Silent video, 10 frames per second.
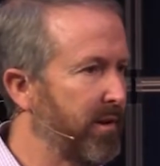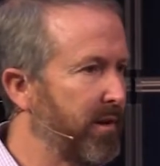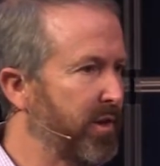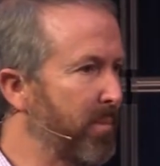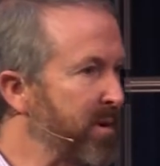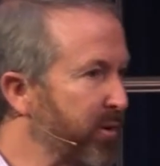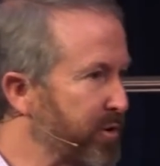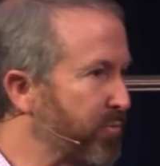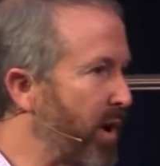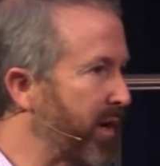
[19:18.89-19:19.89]
The
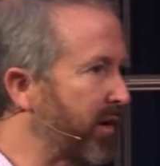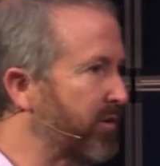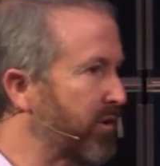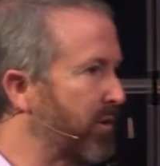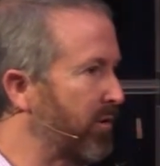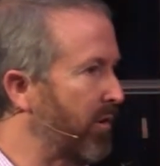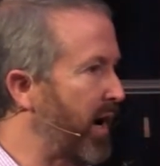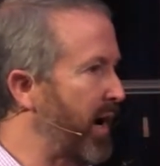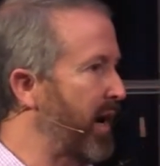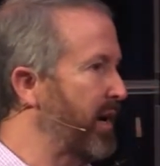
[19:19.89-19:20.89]
meter's running, so
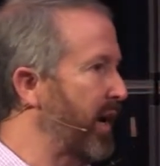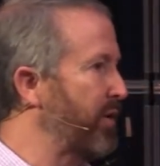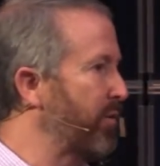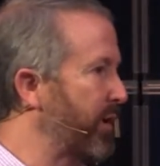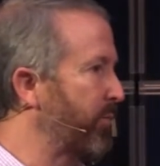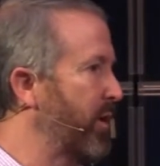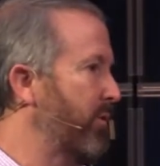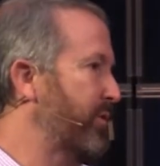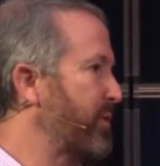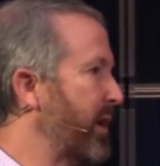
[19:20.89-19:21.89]
I know that
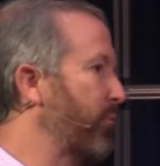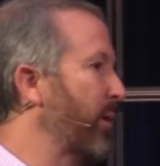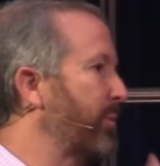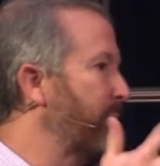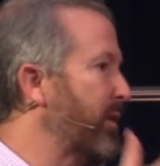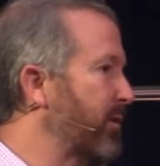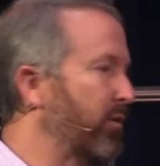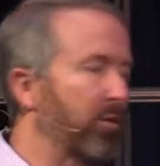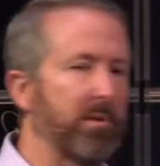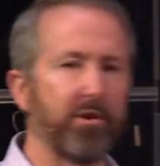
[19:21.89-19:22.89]
we're trying to run up the meter a
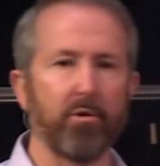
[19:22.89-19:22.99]
little bit.